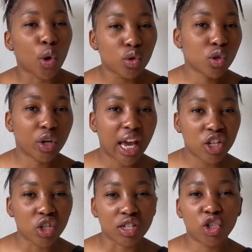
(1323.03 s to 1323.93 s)
those
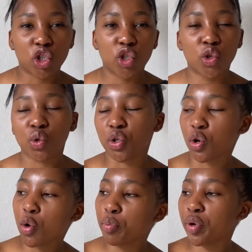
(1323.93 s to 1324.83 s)
occasions just to you
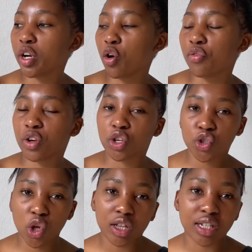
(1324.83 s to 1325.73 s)
know put it over your
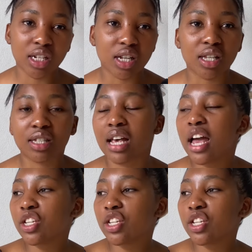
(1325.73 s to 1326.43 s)
shoulders